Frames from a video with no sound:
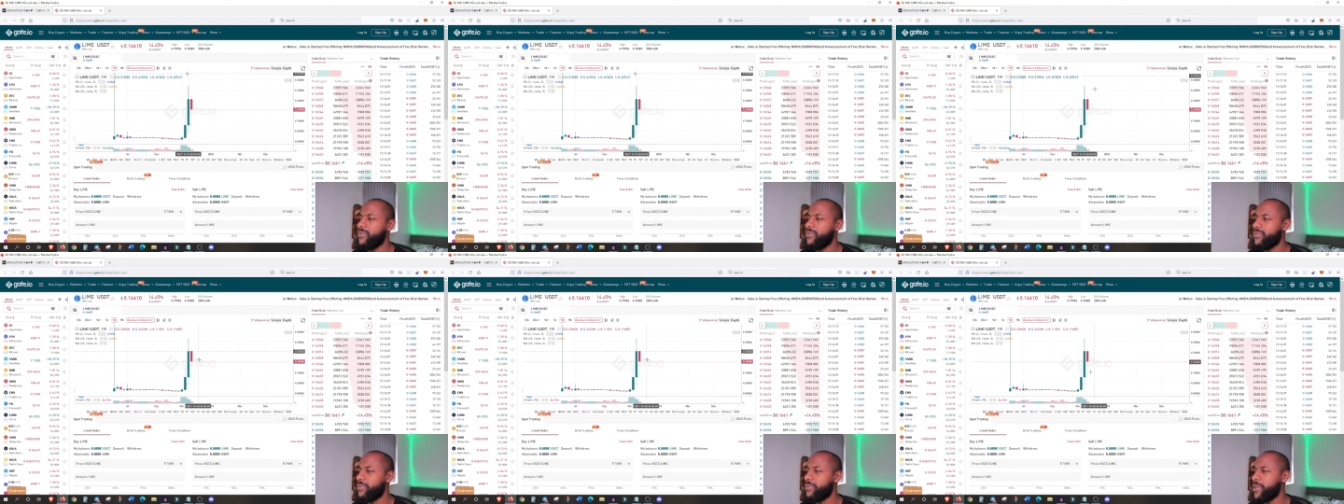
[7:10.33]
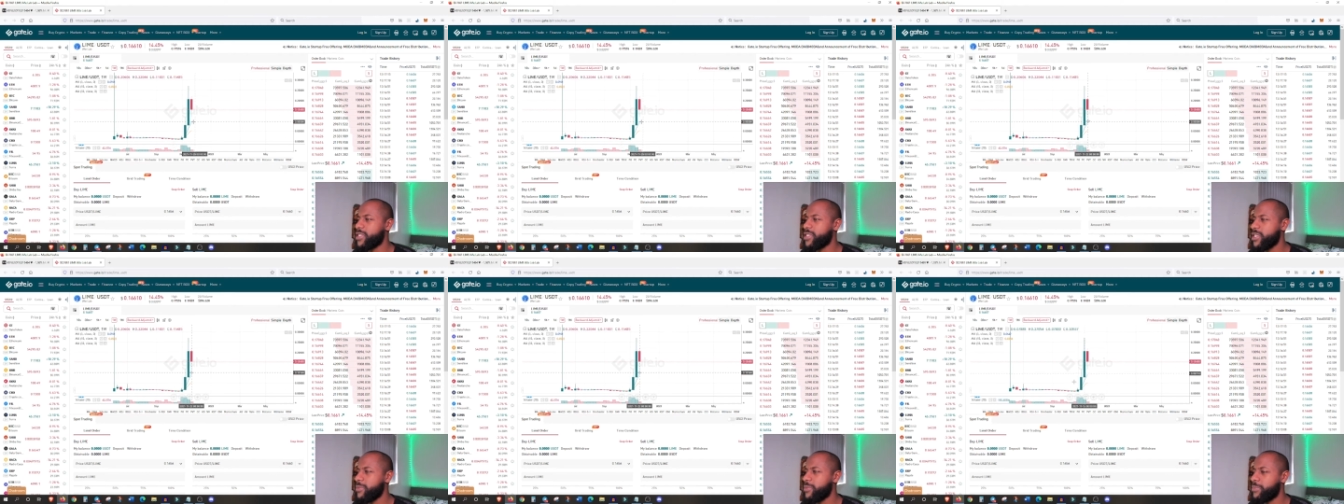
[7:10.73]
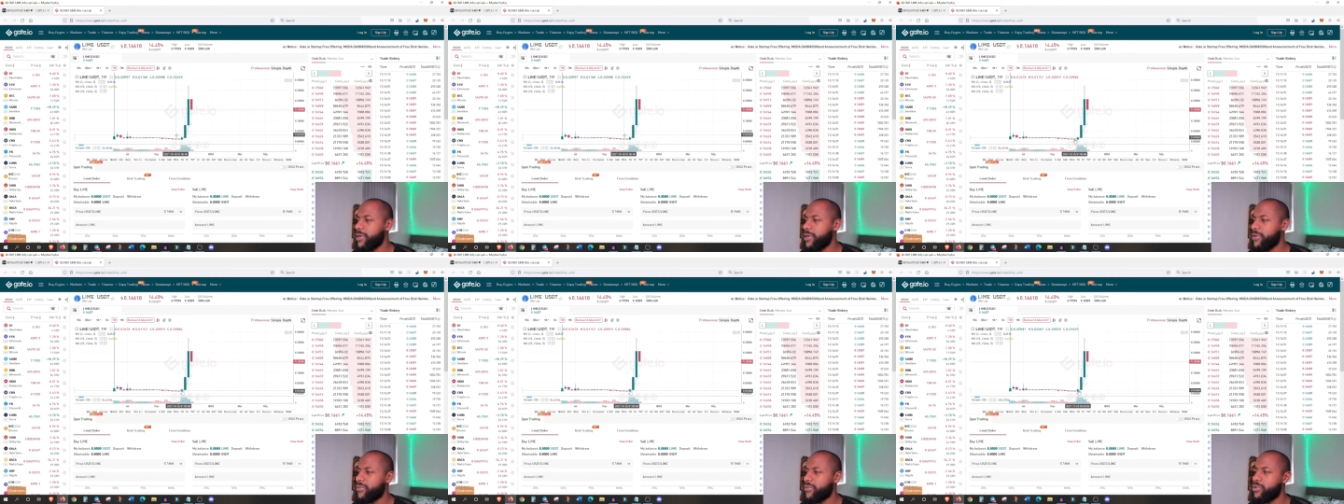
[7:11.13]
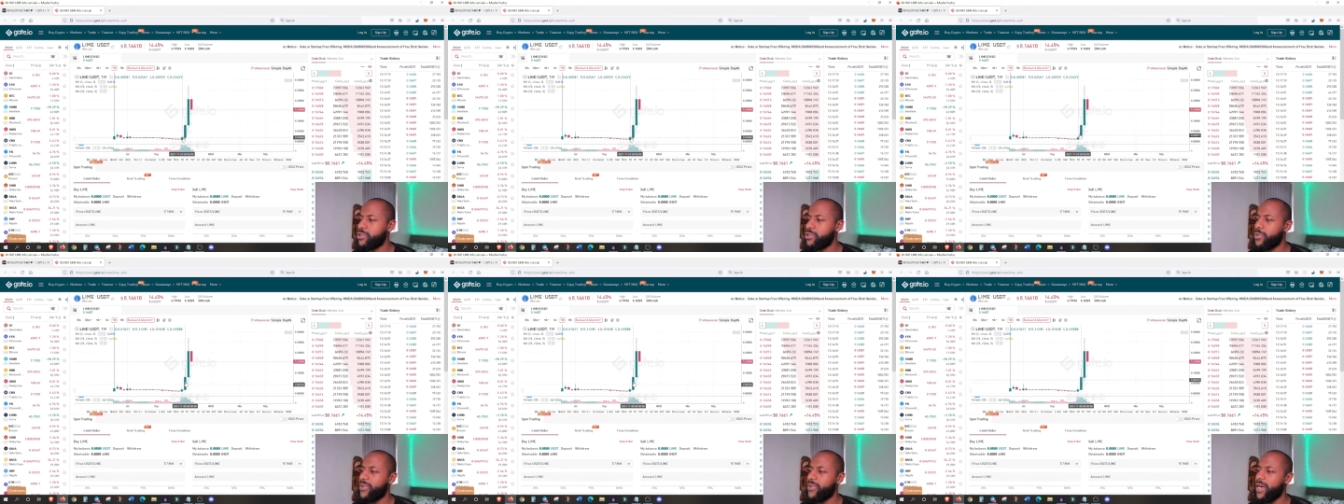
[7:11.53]
information, but of
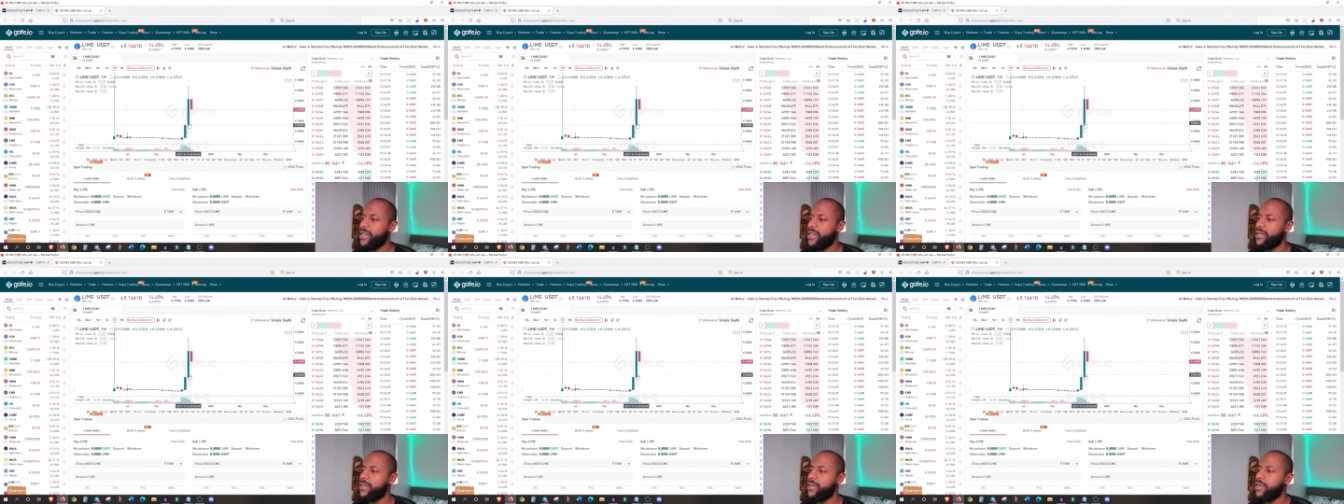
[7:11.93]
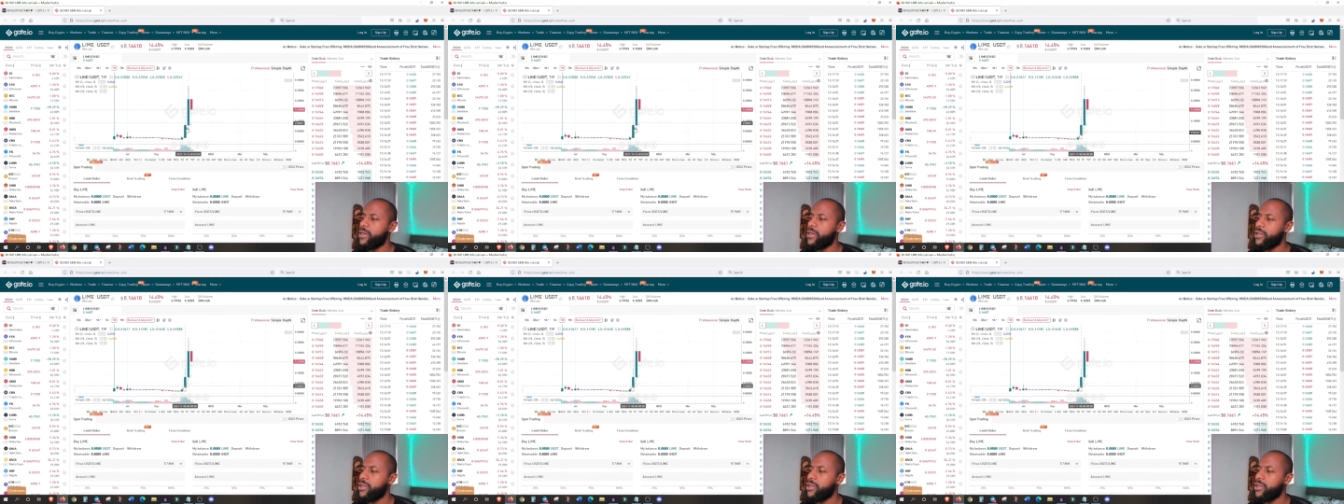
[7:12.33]
course we've had